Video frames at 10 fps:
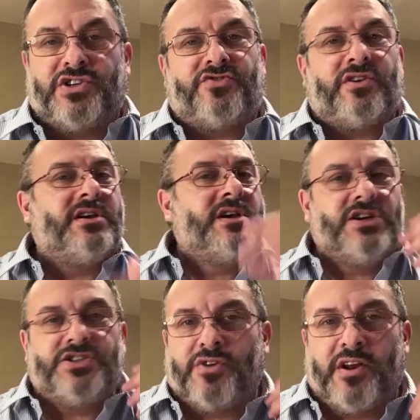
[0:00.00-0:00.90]
Street.
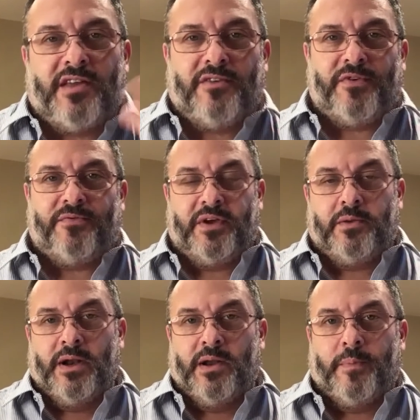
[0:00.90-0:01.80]
So you got another 15
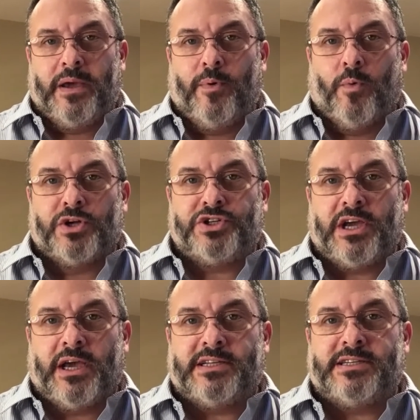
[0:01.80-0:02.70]
million people
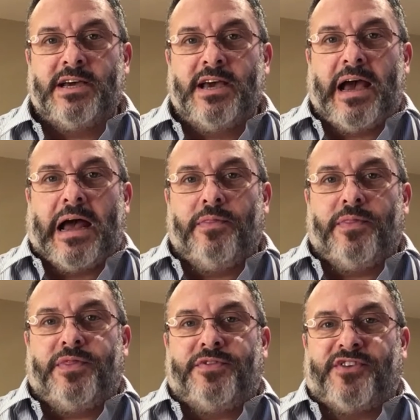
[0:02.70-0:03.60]
watching it.
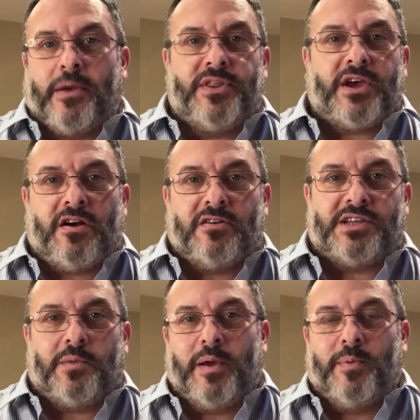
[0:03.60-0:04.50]
And some of the
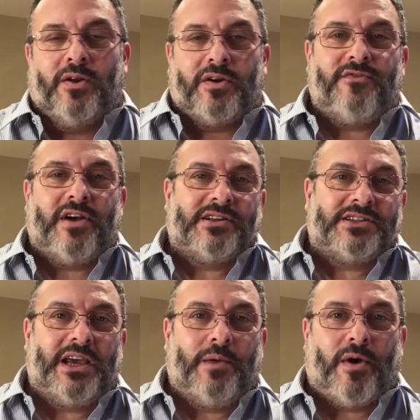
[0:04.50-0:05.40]
casting people are looking around and
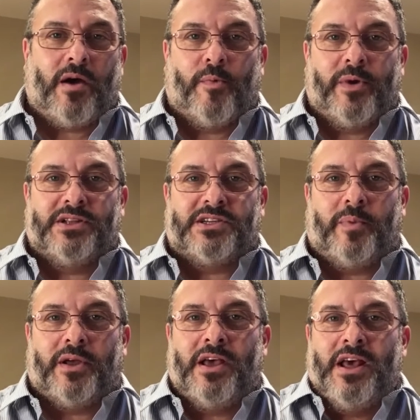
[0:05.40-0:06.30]
seeing Barbara Windsor,
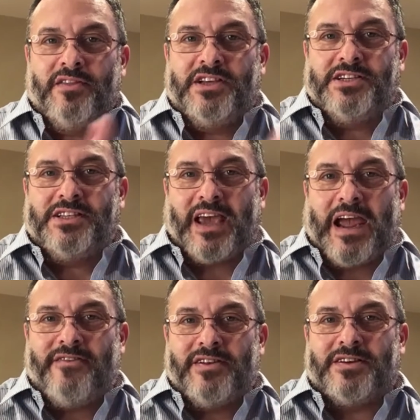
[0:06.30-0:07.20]
but this is the
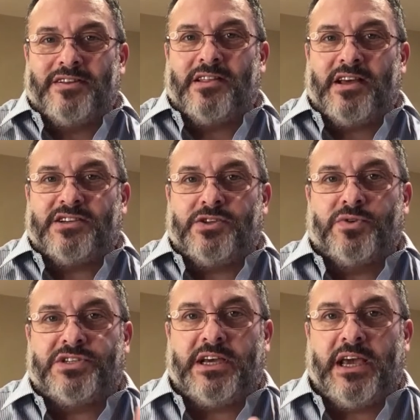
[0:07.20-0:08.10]
character that they're still
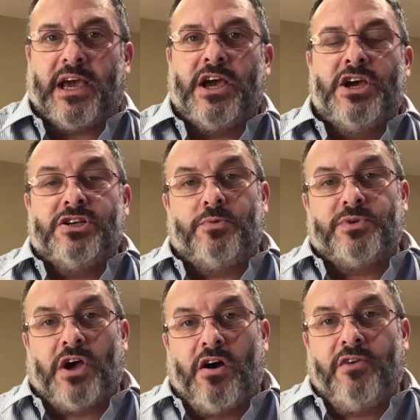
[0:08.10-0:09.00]
seeing. So it was
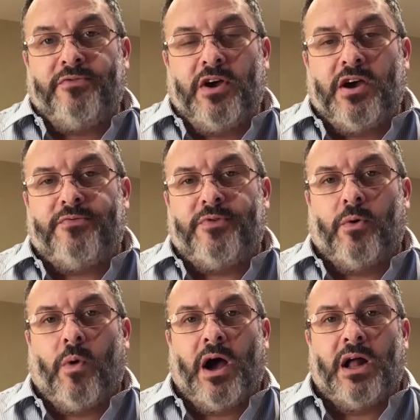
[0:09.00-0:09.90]
hard for her for a
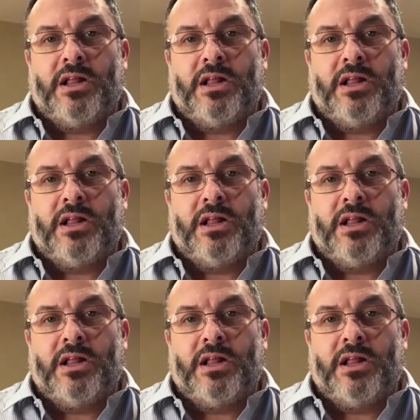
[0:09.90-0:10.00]
while